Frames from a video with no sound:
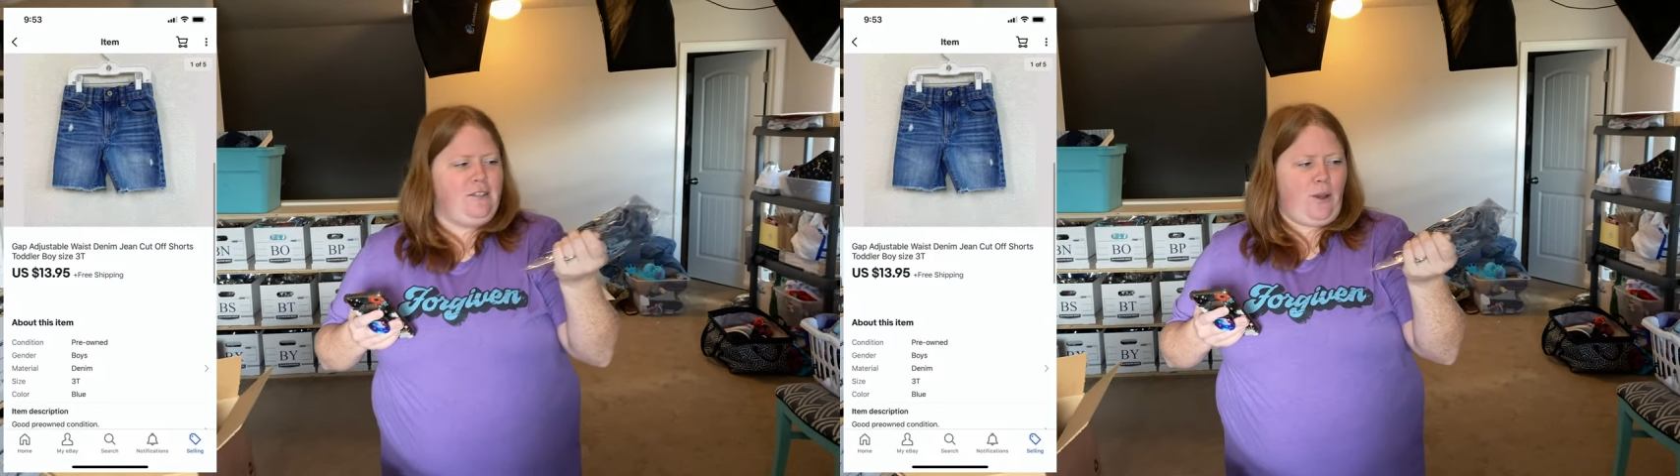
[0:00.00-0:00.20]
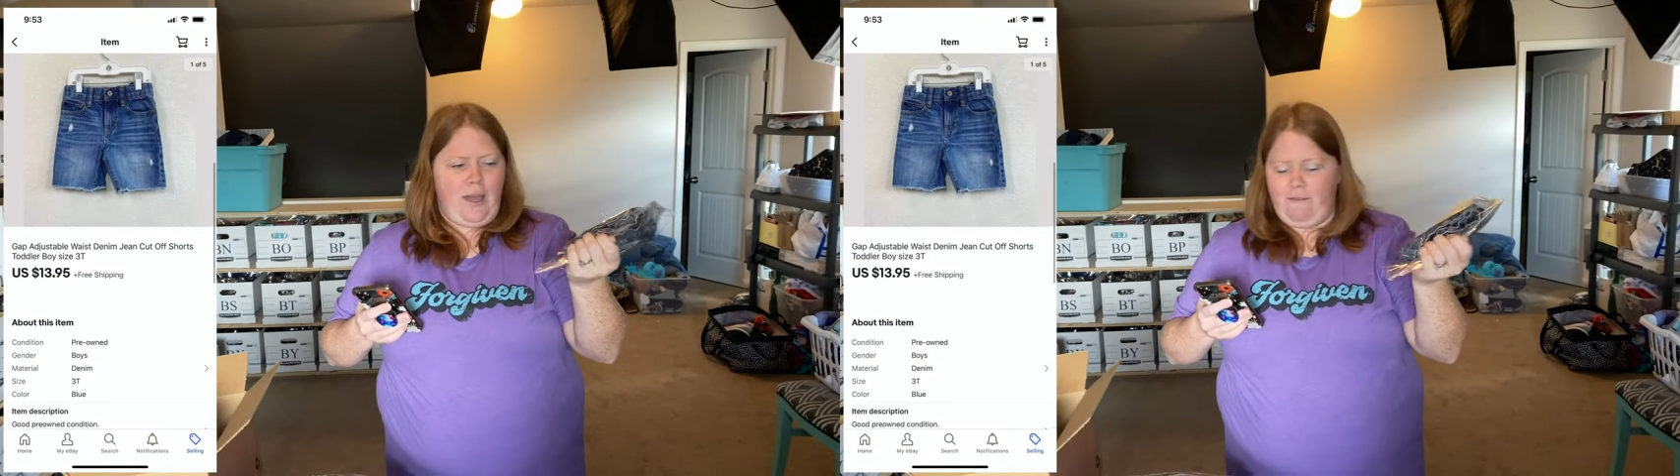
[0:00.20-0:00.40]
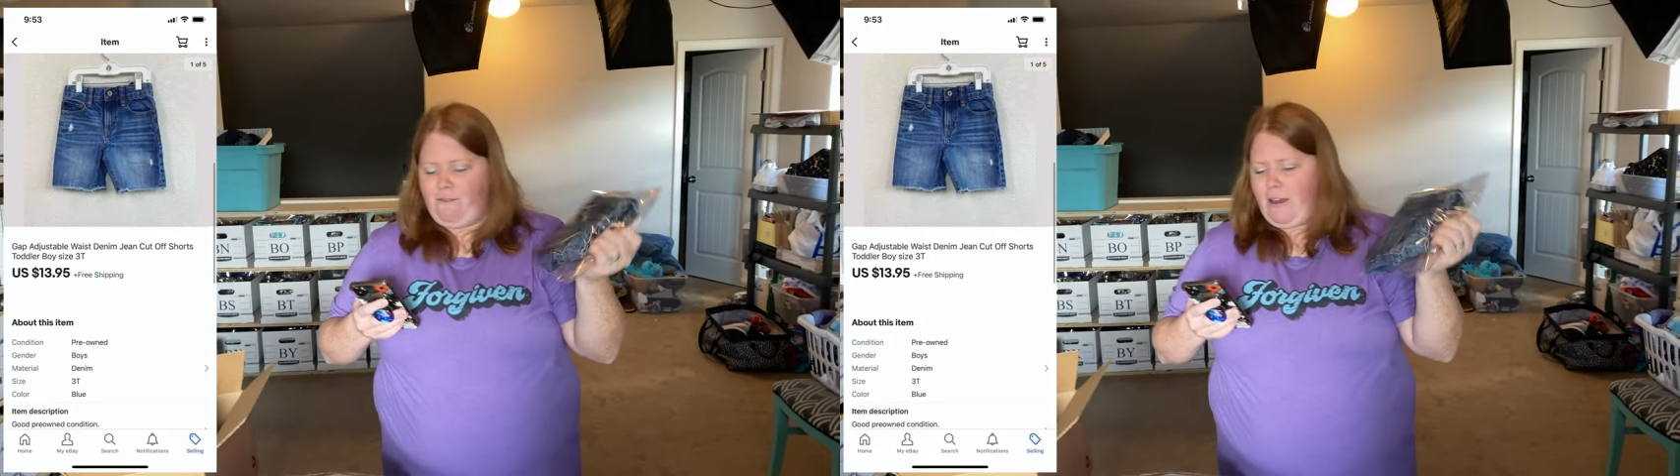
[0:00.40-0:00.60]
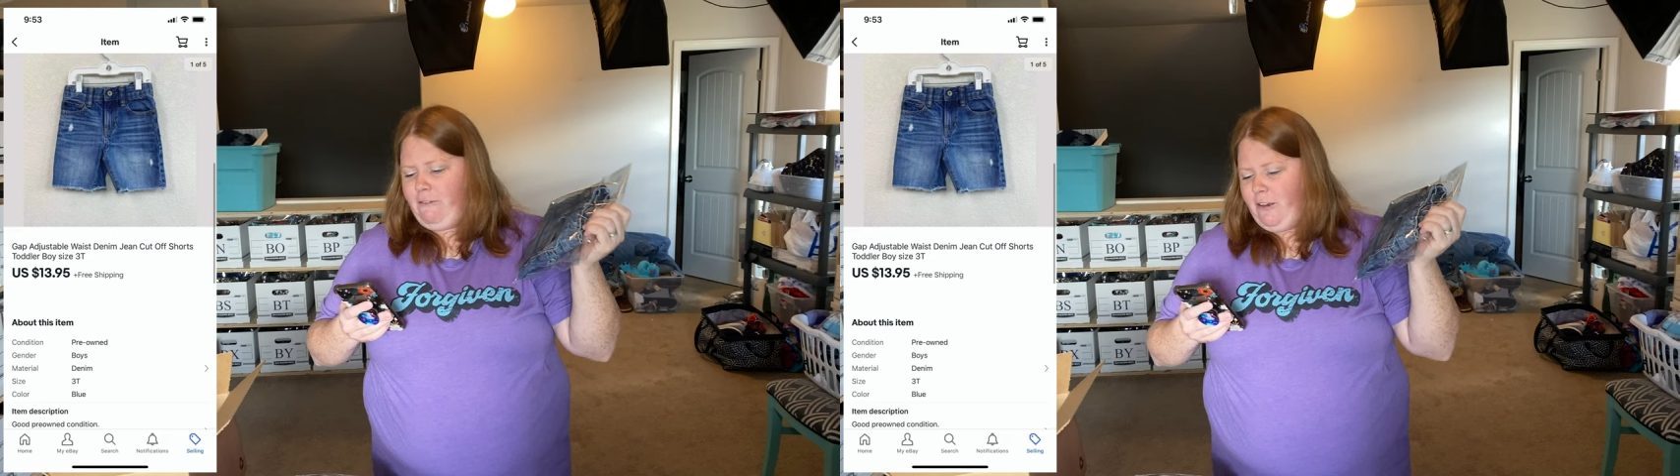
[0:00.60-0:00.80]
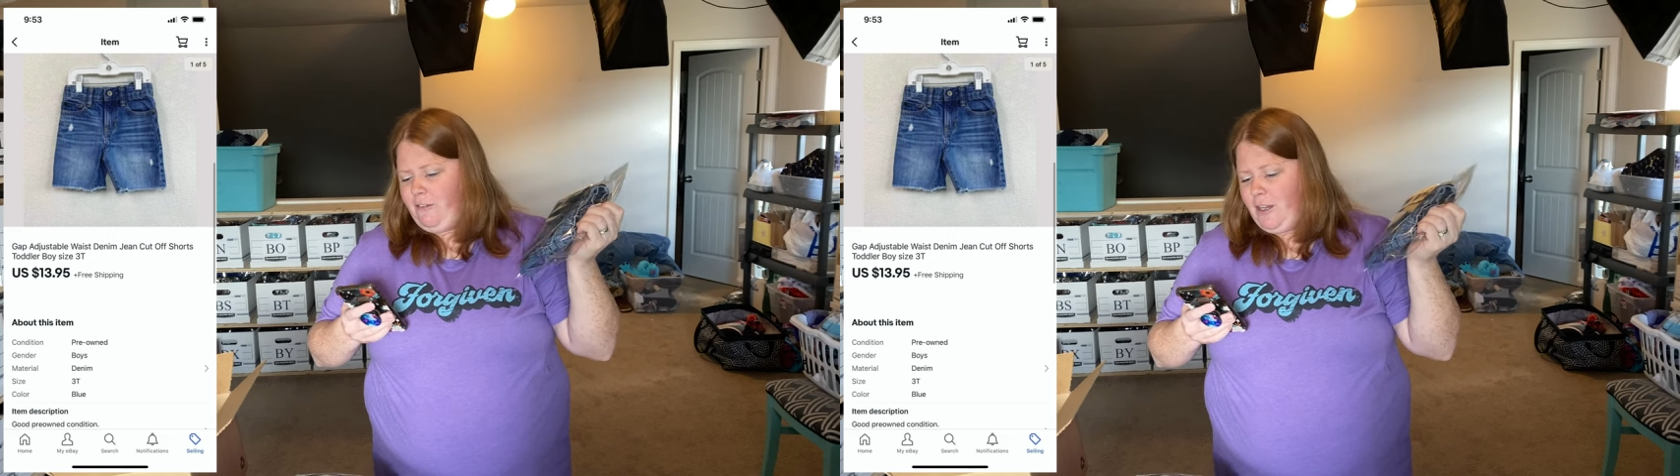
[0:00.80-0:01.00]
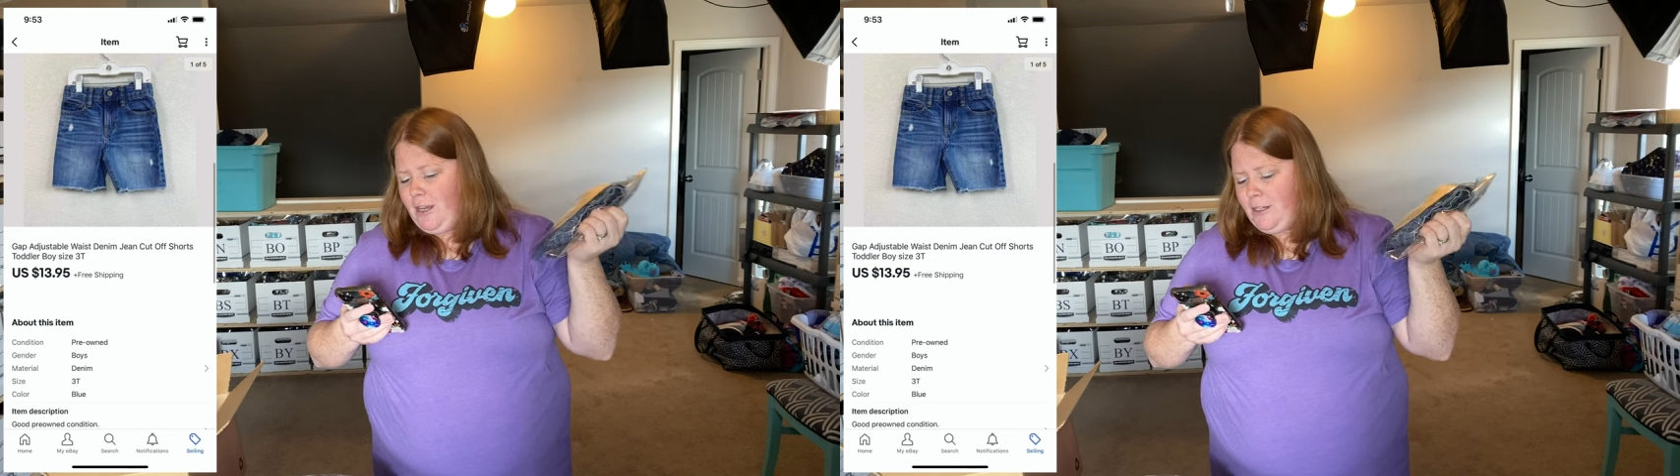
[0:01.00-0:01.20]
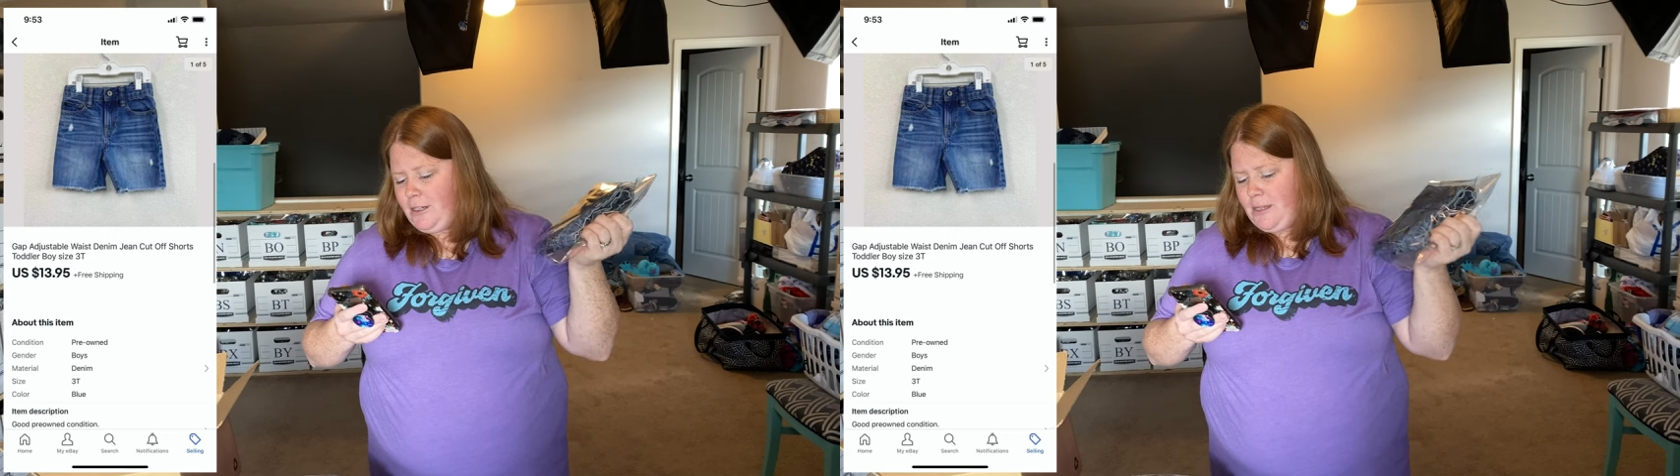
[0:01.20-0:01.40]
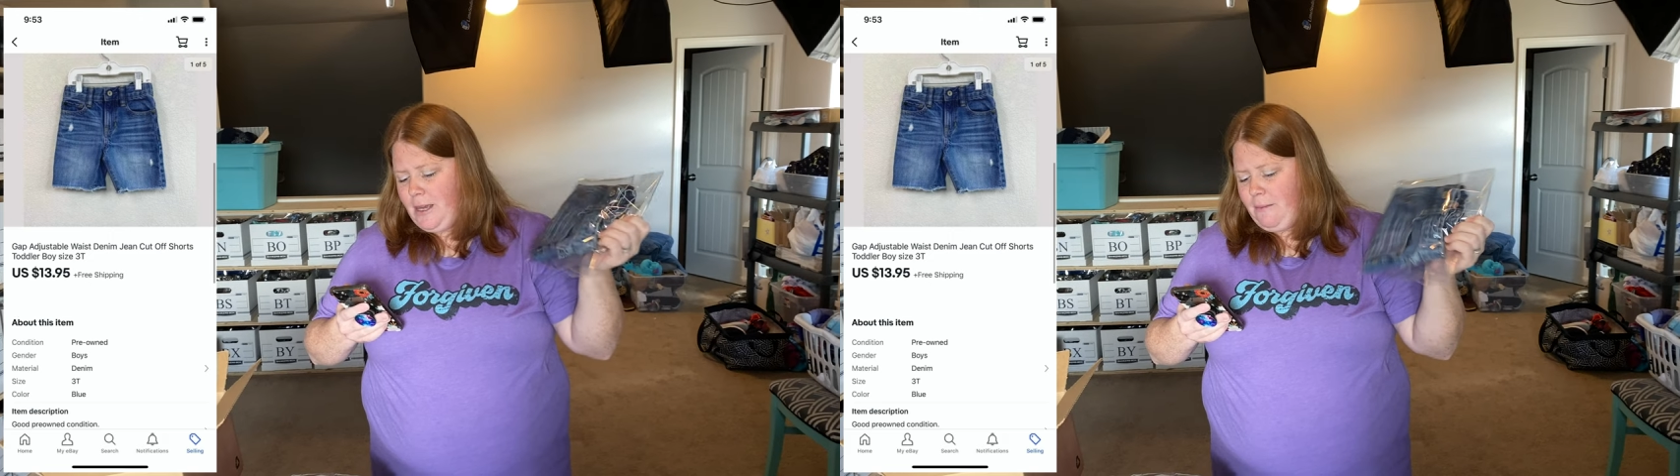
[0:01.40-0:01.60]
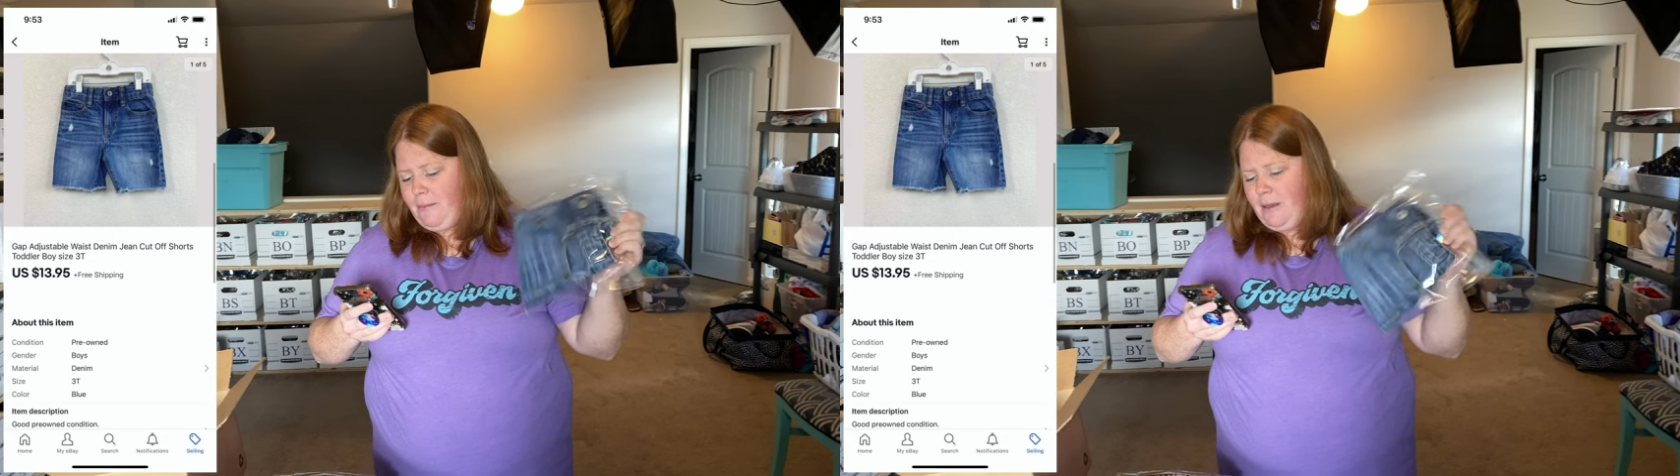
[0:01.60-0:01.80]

so I have 550 into them